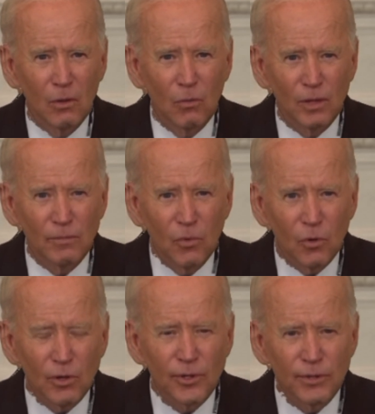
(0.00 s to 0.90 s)
What
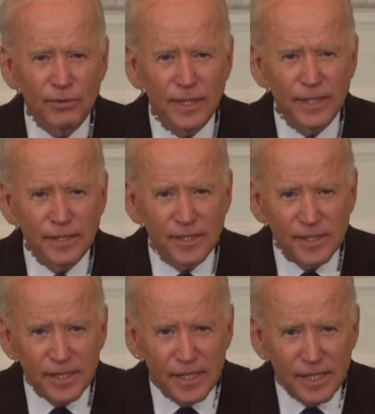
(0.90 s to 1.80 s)
more do you need to
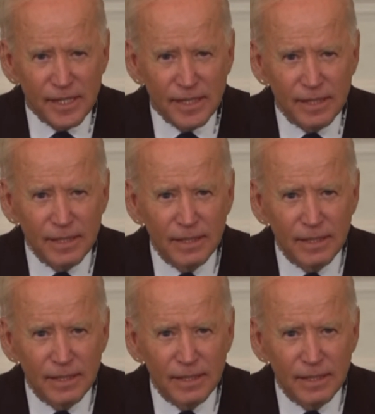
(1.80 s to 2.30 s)
see?